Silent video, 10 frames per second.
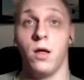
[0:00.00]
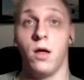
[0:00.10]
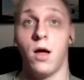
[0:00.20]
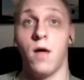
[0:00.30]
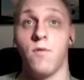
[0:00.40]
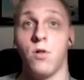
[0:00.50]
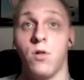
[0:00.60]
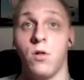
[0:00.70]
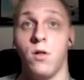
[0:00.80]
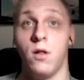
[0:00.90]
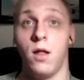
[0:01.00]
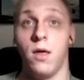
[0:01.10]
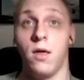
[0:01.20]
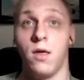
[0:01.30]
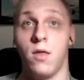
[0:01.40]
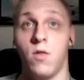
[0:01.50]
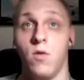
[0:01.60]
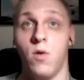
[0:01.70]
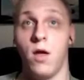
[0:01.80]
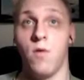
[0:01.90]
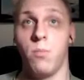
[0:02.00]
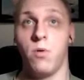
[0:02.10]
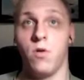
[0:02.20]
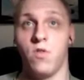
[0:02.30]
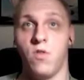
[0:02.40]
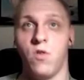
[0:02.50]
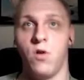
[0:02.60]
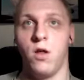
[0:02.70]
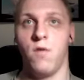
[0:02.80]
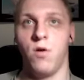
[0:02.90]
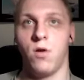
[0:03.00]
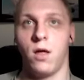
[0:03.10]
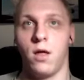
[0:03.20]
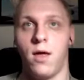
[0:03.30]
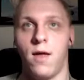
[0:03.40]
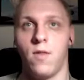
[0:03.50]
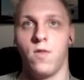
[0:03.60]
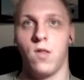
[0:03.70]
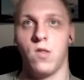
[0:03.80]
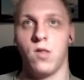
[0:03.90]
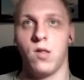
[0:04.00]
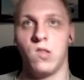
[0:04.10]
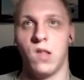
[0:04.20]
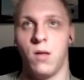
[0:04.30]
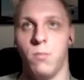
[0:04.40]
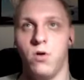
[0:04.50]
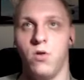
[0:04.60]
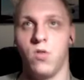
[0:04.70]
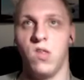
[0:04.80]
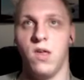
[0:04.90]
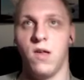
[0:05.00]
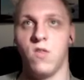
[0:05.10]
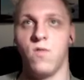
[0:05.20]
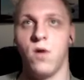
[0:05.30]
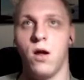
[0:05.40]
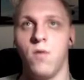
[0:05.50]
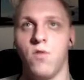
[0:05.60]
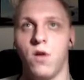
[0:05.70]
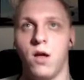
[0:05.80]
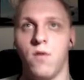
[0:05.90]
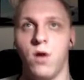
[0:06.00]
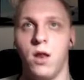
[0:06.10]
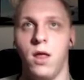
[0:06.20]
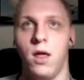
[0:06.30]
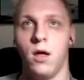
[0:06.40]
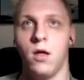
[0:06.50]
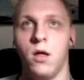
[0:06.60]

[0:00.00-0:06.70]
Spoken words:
I will link to a repository where you can get this Example.cs file, which I have right here.